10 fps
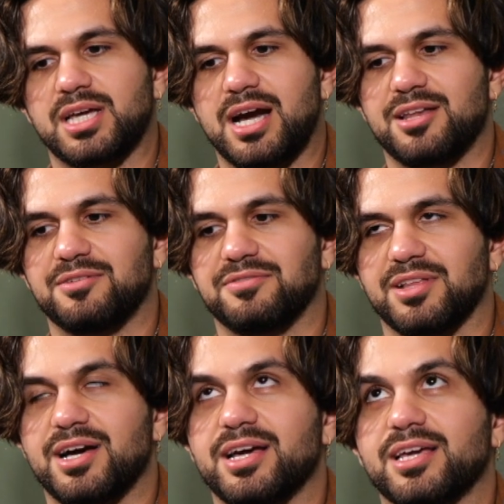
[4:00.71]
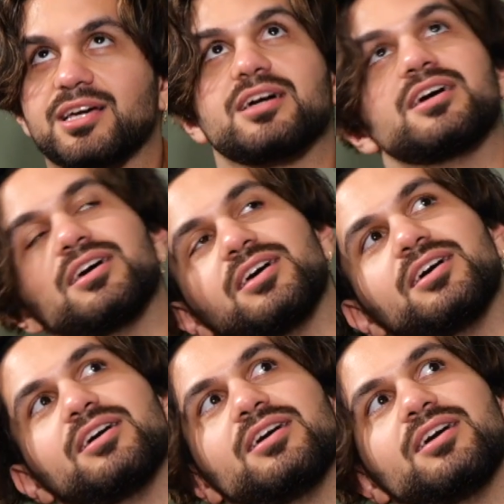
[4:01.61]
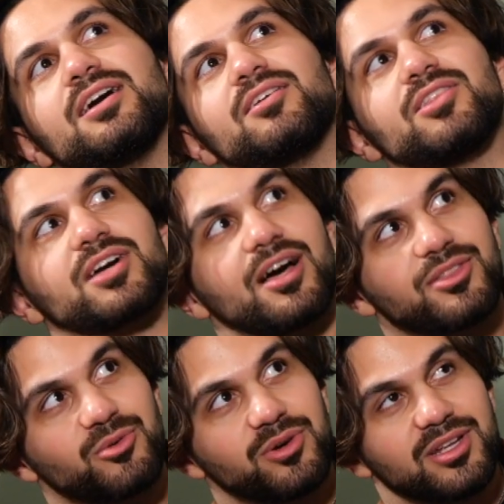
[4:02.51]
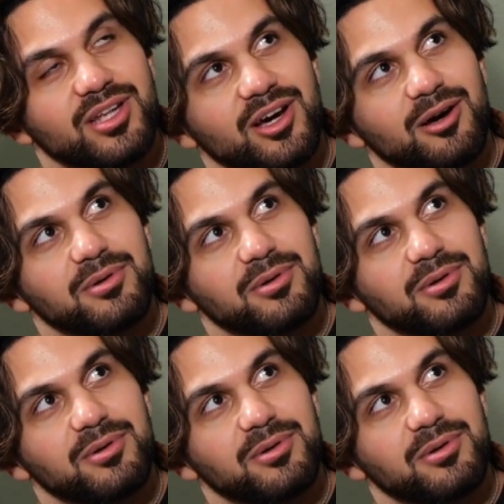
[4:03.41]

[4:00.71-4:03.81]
kind of like, I'd look out the window,